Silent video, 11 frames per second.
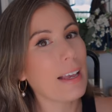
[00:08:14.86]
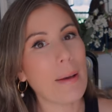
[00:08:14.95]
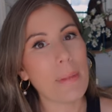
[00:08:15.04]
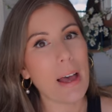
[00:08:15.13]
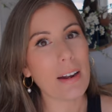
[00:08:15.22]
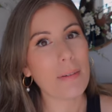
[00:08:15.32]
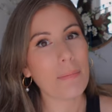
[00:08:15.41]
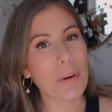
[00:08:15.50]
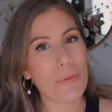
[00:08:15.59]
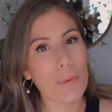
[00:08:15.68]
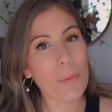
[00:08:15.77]
I'm not a
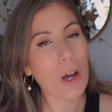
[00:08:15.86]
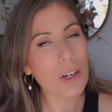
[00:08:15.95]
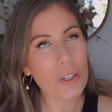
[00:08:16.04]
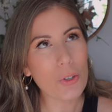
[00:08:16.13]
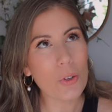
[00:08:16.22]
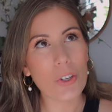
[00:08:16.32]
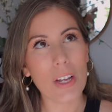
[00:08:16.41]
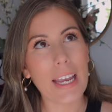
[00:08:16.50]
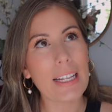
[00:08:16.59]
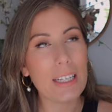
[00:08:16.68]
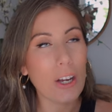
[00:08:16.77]
perfume connoisseur, so I
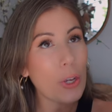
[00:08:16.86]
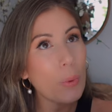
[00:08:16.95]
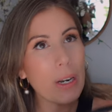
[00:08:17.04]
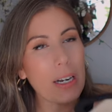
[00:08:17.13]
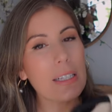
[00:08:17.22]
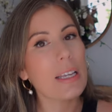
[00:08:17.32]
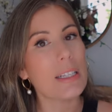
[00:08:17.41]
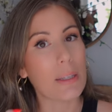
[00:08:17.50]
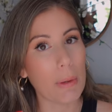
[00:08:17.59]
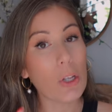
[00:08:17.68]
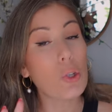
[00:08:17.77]
can't tell you what it is. It
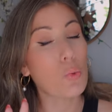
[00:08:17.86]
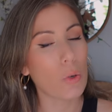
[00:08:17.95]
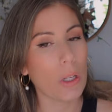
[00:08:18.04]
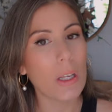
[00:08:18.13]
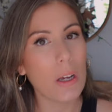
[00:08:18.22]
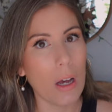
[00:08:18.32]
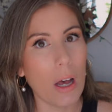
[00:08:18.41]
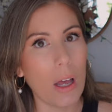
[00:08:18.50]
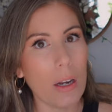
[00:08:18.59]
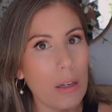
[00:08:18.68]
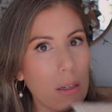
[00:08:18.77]
smells really
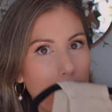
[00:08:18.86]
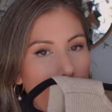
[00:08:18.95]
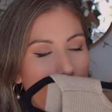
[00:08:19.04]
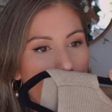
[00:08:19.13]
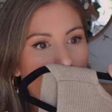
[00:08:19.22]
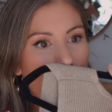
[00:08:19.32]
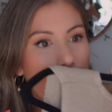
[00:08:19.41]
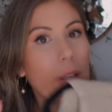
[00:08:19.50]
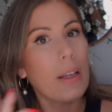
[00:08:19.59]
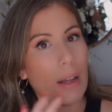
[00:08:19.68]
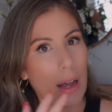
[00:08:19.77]
good,
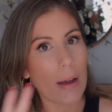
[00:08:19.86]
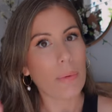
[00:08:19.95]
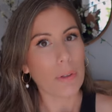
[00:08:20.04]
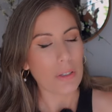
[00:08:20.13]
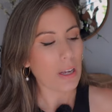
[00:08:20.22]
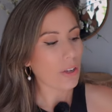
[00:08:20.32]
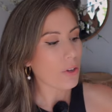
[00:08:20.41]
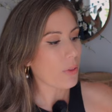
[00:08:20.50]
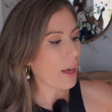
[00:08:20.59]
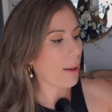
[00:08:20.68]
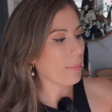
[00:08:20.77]
I will tell you
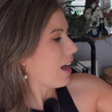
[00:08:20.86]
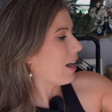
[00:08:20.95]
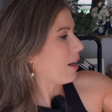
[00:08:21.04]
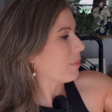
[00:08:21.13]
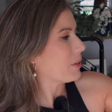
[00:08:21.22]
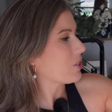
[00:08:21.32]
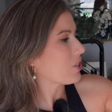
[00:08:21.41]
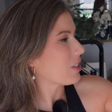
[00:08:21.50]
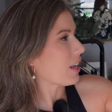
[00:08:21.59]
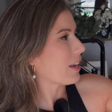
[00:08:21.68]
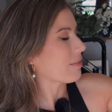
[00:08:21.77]
that. It
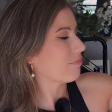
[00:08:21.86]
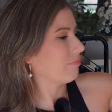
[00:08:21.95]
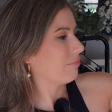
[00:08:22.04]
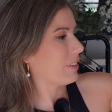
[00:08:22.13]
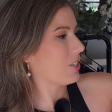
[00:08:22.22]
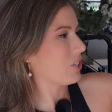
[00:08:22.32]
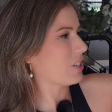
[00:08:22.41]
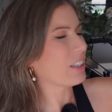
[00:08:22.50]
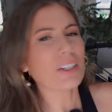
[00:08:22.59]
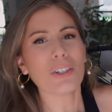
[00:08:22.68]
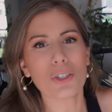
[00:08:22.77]
just like, it's just a
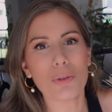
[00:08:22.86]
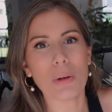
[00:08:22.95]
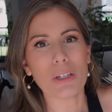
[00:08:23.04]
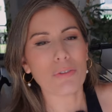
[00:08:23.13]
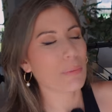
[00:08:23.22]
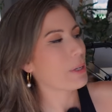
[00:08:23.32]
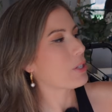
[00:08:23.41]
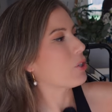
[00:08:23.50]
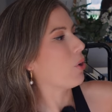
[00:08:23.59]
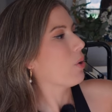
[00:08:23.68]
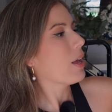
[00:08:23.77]
little too much for me.
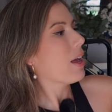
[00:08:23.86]
So